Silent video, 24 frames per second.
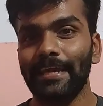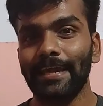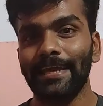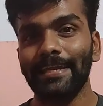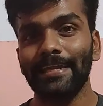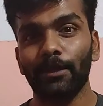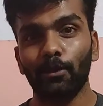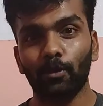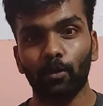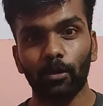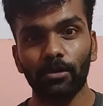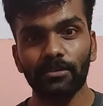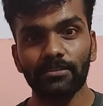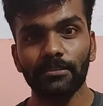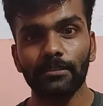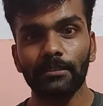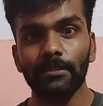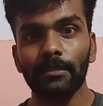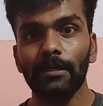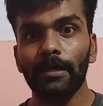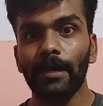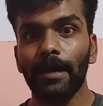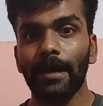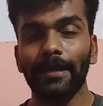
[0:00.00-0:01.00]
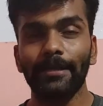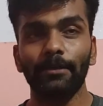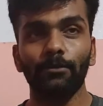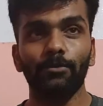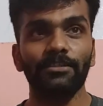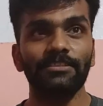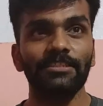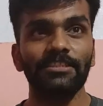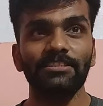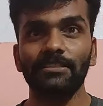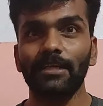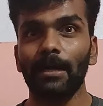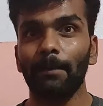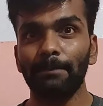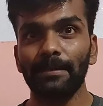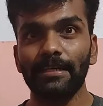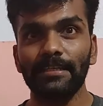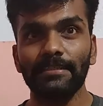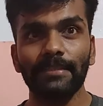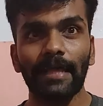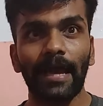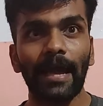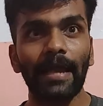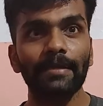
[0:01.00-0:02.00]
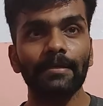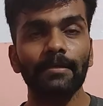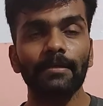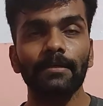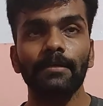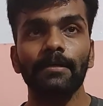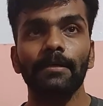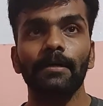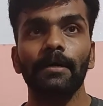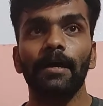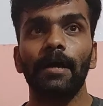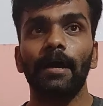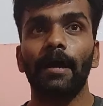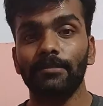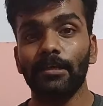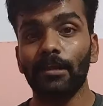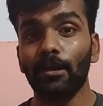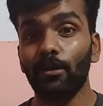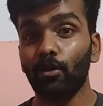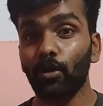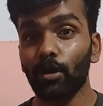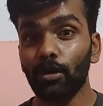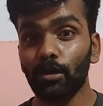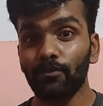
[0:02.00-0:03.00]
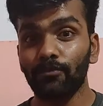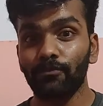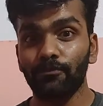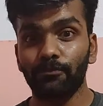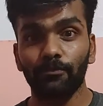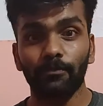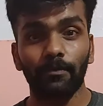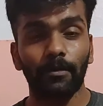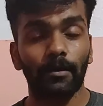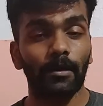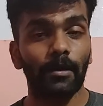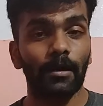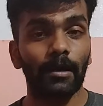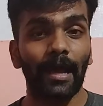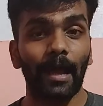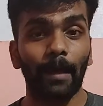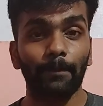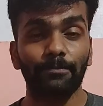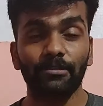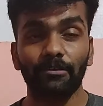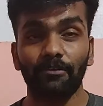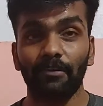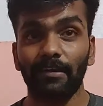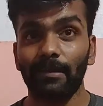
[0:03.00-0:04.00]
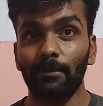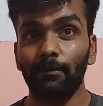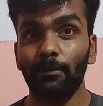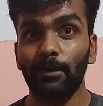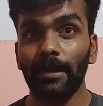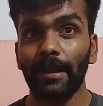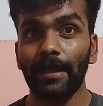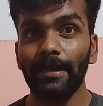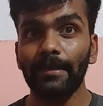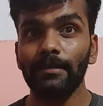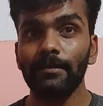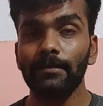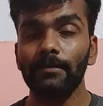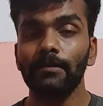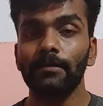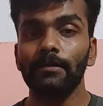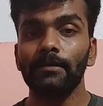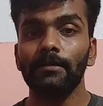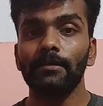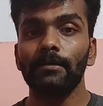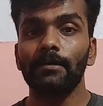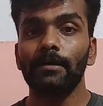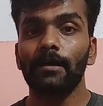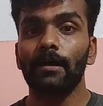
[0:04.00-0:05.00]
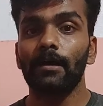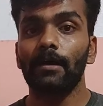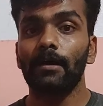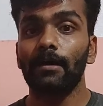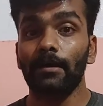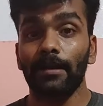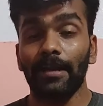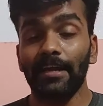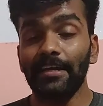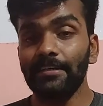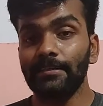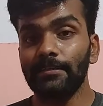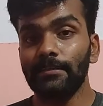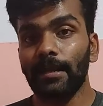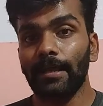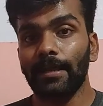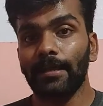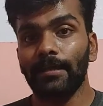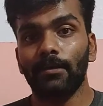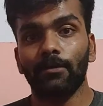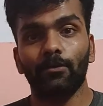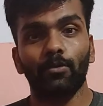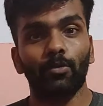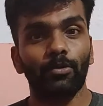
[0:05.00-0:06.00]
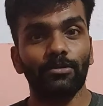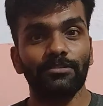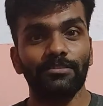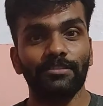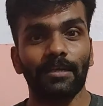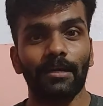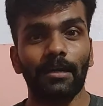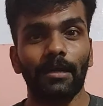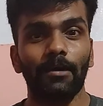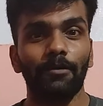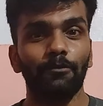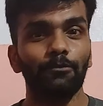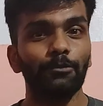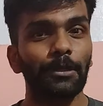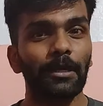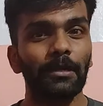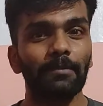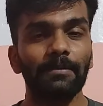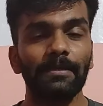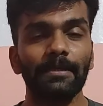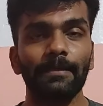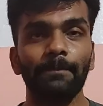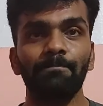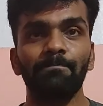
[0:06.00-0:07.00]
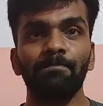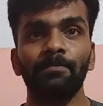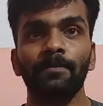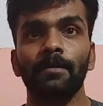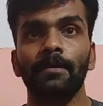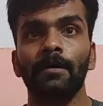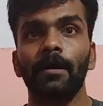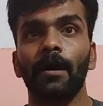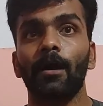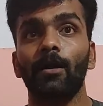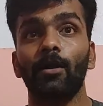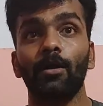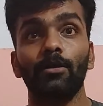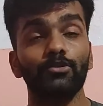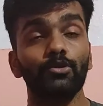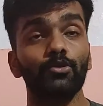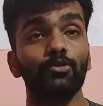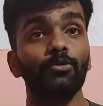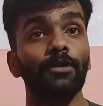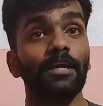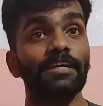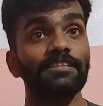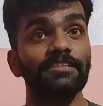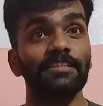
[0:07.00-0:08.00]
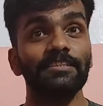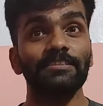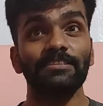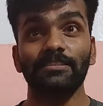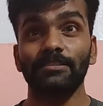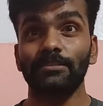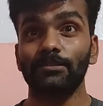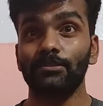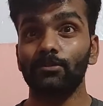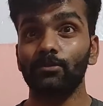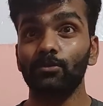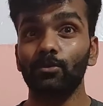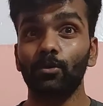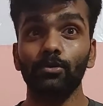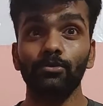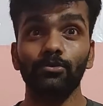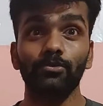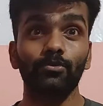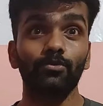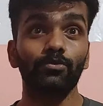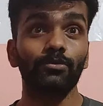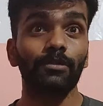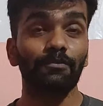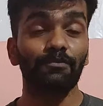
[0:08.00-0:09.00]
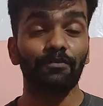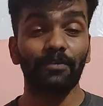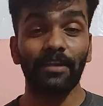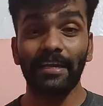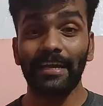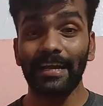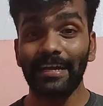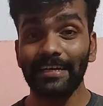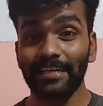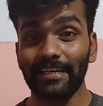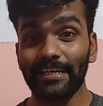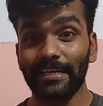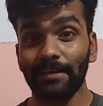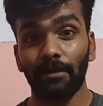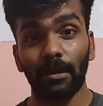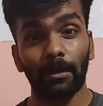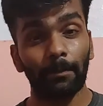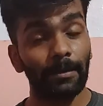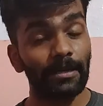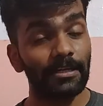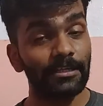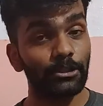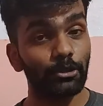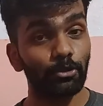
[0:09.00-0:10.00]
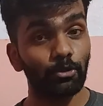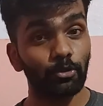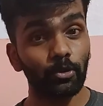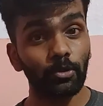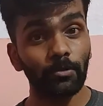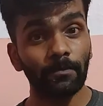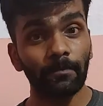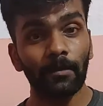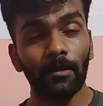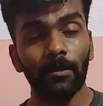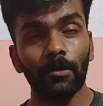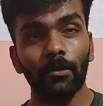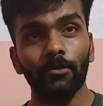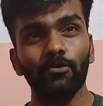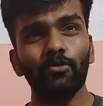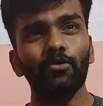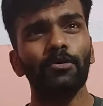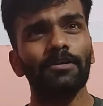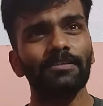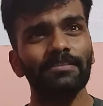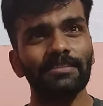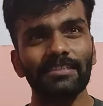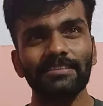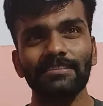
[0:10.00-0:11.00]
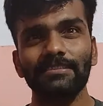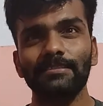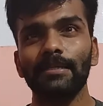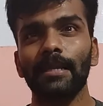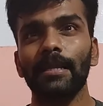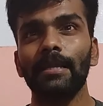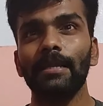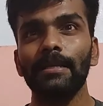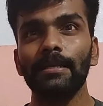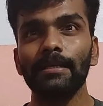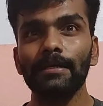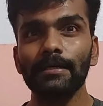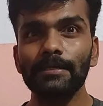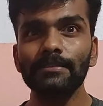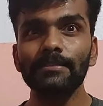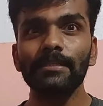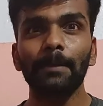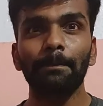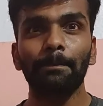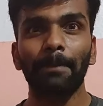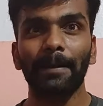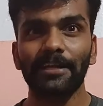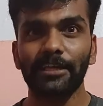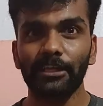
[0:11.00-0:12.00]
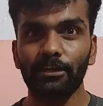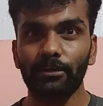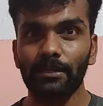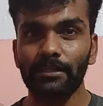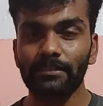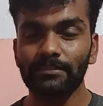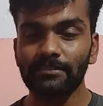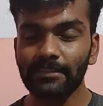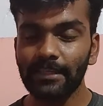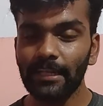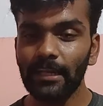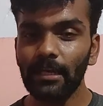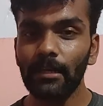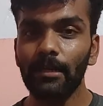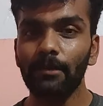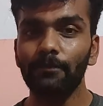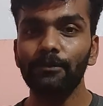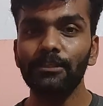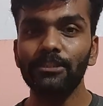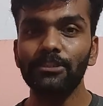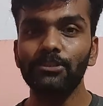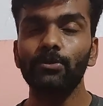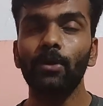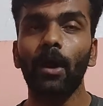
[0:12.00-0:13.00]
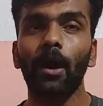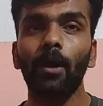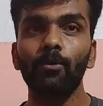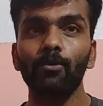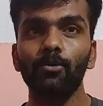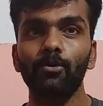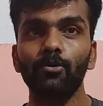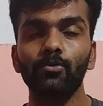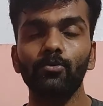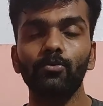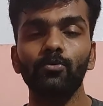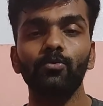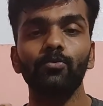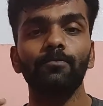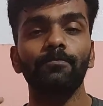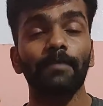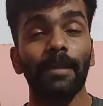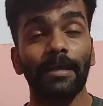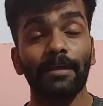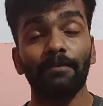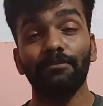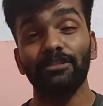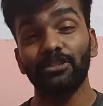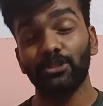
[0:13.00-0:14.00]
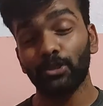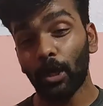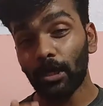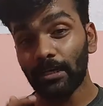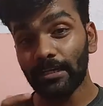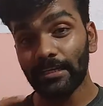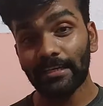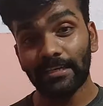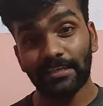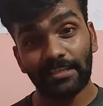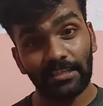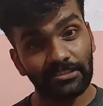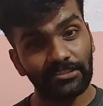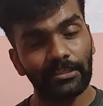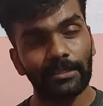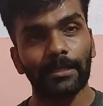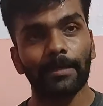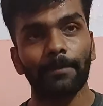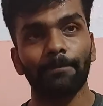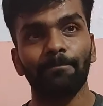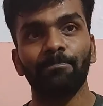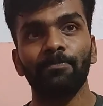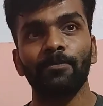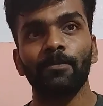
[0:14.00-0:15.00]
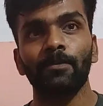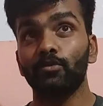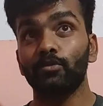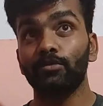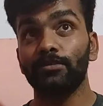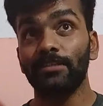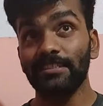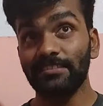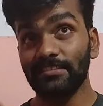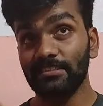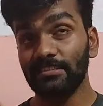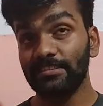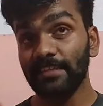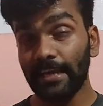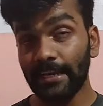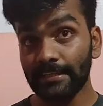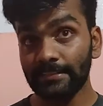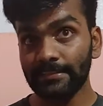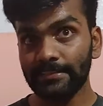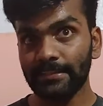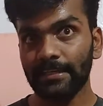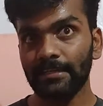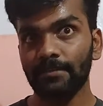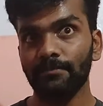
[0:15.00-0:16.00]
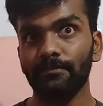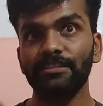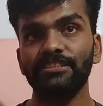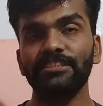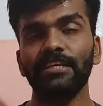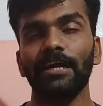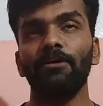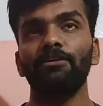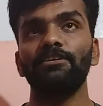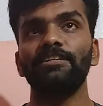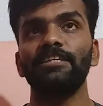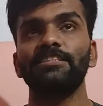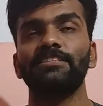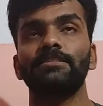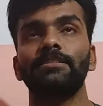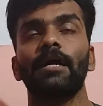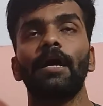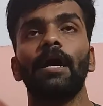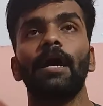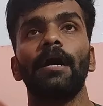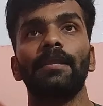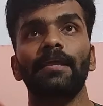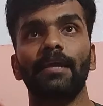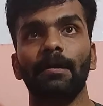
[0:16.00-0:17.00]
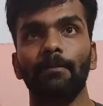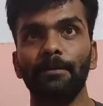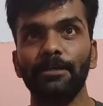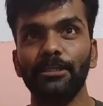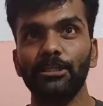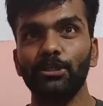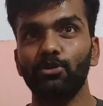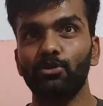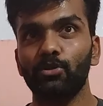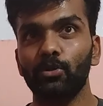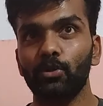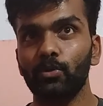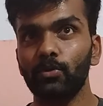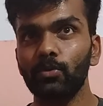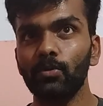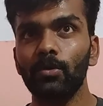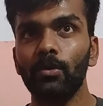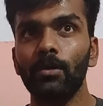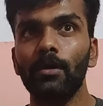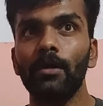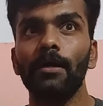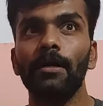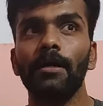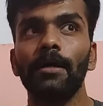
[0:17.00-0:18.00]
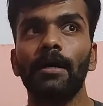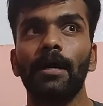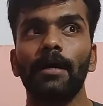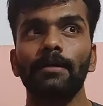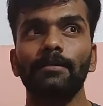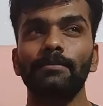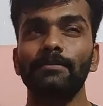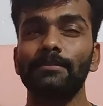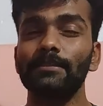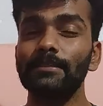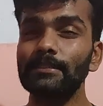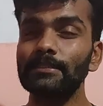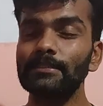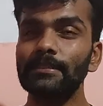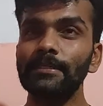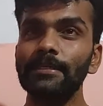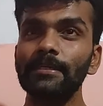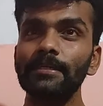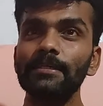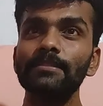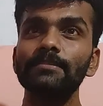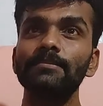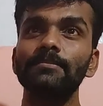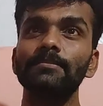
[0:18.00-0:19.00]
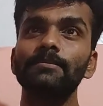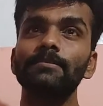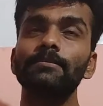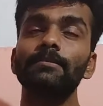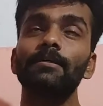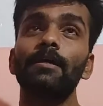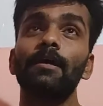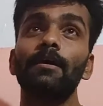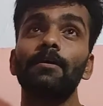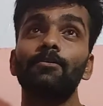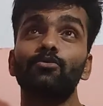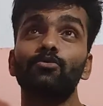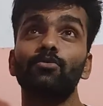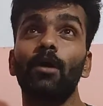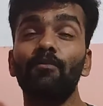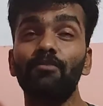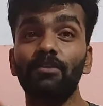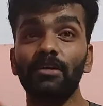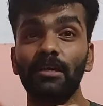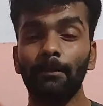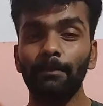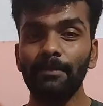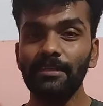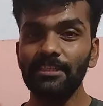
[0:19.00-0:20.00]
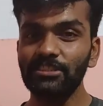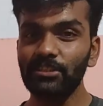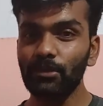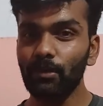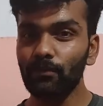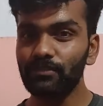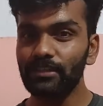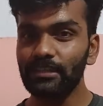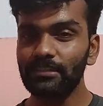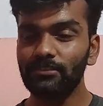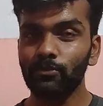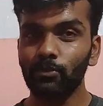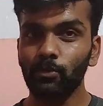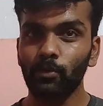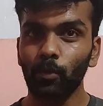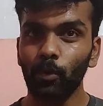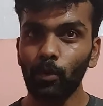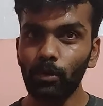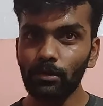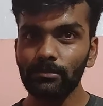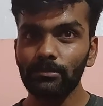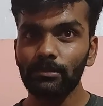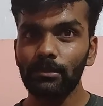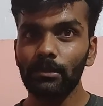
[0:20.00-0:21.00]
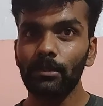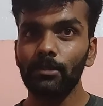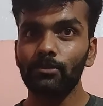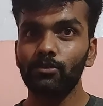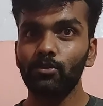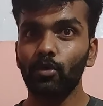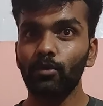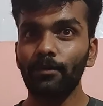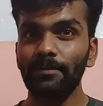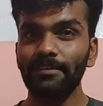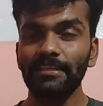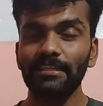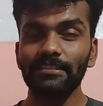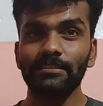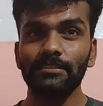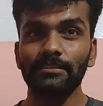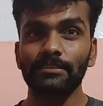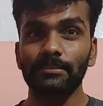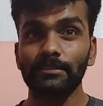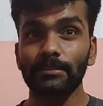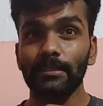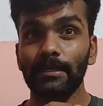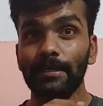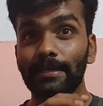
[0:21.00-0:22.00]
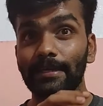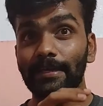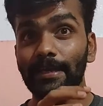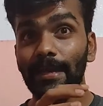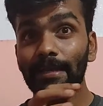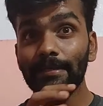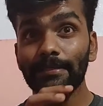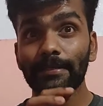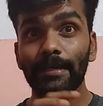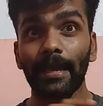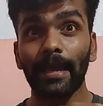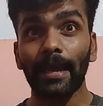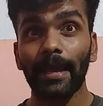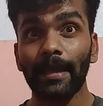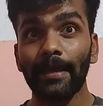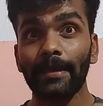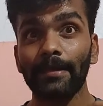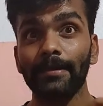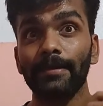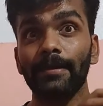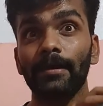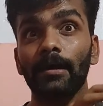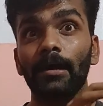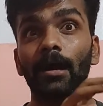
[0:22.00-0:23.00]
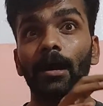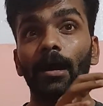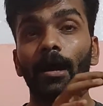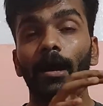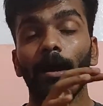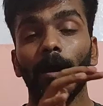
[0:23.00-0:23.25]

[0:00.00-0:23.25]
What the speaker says: any course and you can just complete that. There are a lot of apps available like right, like Coursera, Udemy, and also you can just go through the free content available in YouTube. So you can just learn that particular skill which you have to which you are interested in. So that's the second thing which I will just recommend you to do. And the third thing is, so after completion of this course, so we'll just get an